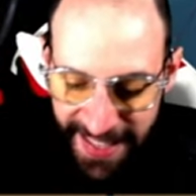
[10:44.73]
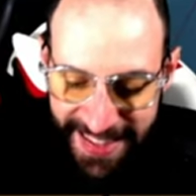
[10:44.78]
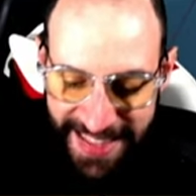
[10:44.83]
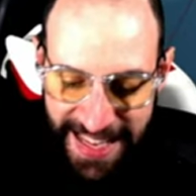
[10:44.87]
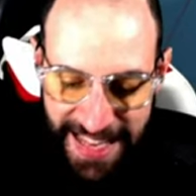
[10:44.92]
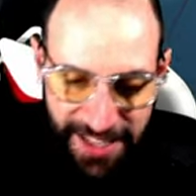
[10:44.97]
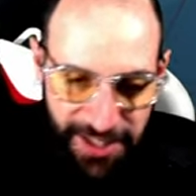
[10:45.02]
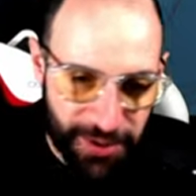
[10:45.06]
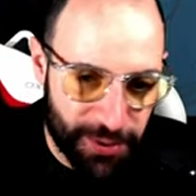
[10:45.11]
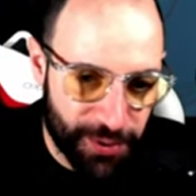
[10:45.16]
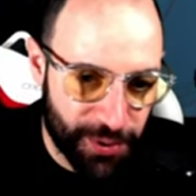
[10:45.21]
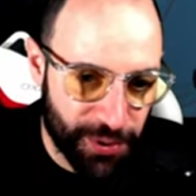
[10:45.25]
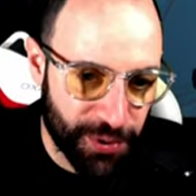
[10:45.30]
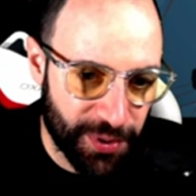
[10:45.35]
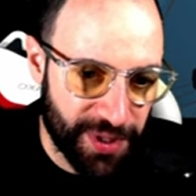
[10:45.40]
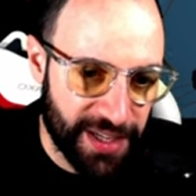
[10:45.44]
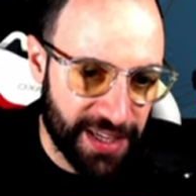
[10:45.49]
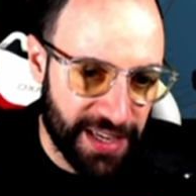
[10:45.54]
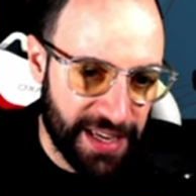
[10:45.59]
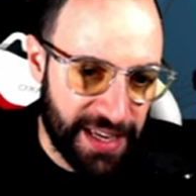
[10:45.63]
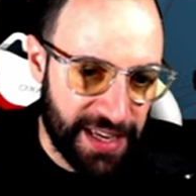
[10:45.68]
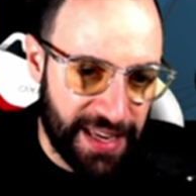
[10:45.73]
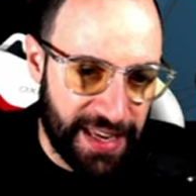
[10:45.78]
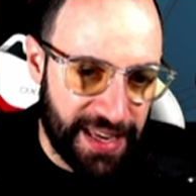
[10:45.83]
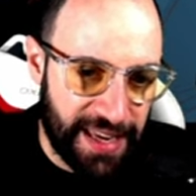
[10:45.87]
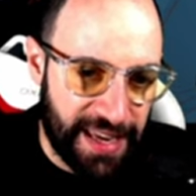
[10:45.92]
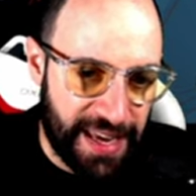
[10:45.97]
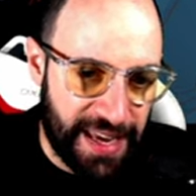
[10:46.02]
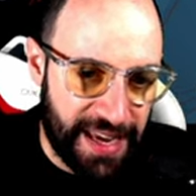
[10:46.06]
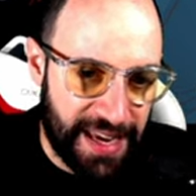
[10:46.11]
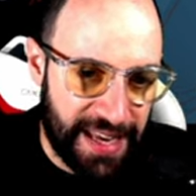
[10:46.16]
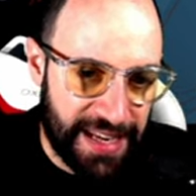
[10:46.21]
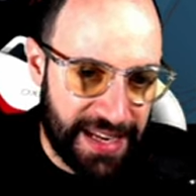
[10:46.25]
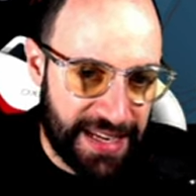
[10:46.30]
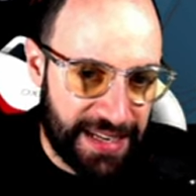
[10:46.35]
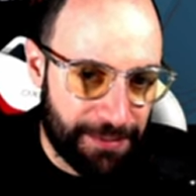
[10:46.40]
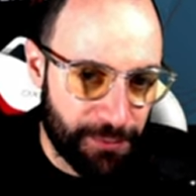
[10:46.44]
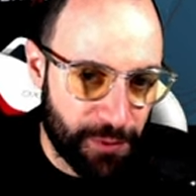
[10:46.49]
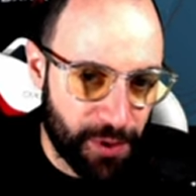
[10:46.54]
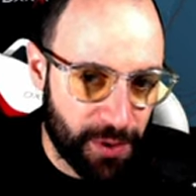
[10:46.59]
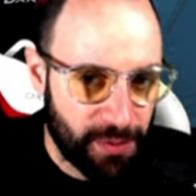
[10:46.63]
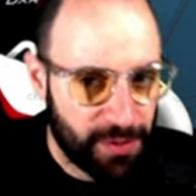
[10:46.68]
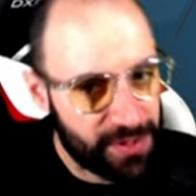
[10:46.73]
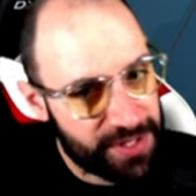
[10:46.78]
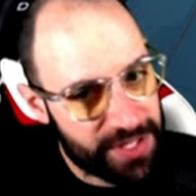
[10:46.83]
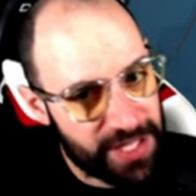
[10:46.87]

That's true. And we will